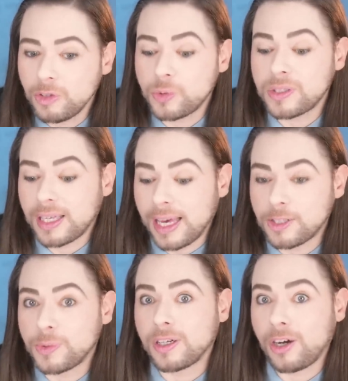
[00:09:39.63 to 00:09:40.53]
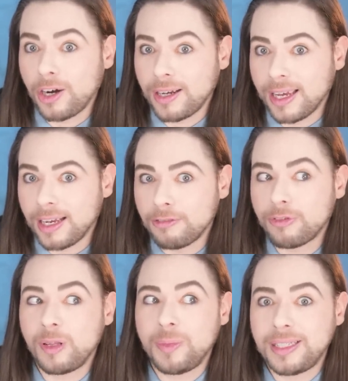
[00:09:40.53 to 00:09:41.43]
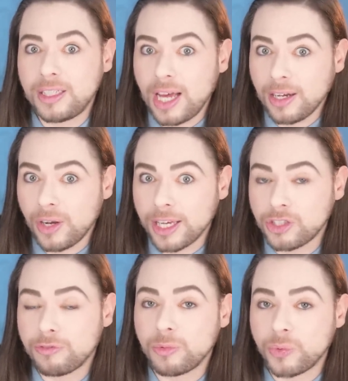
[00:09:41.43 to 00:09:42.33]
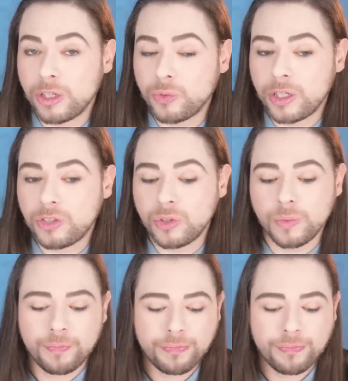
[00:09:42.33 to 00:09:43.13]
which was the case with the cardigan from the d'Art collection from 2022.